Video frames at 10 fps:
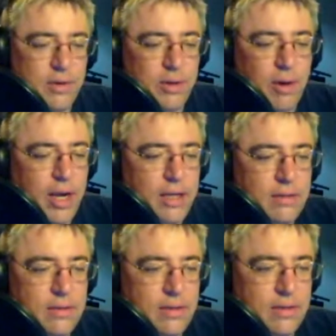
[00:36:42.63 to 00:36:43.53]
gray.
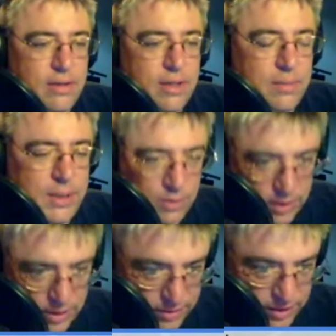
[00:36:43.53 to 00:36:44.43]
They're just going to be
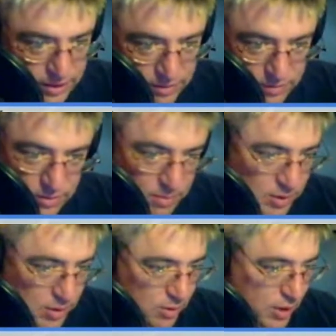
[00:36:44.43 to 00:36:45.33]
totally, see, it's
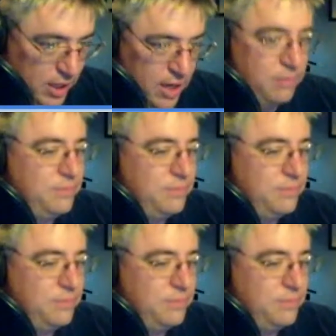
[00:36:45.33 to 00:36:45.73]
almost all gray now.